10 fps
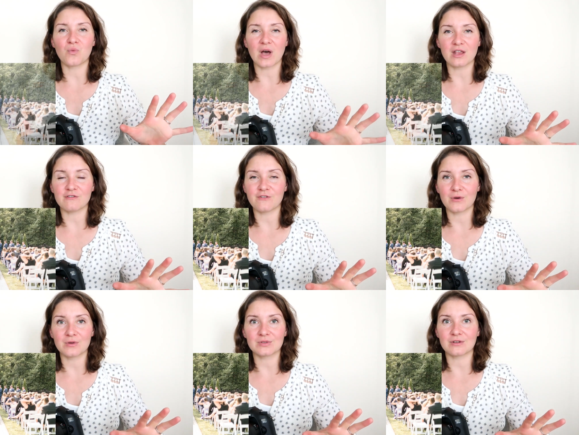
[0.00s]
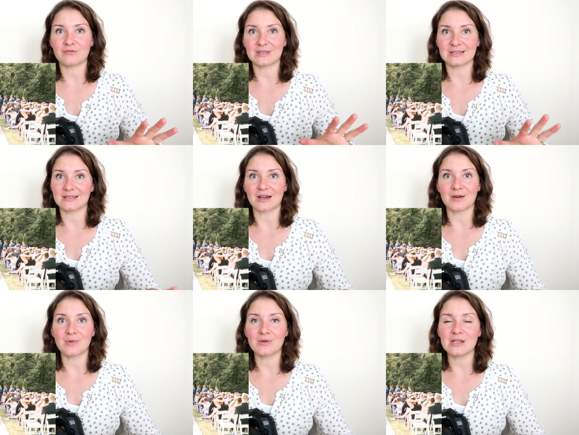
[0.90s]
wide photos of the
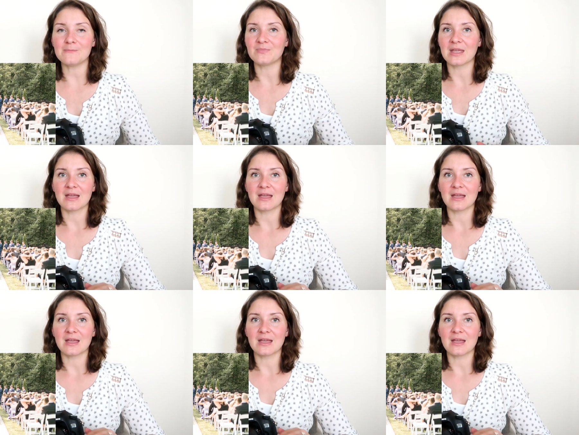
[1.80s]
ceremony.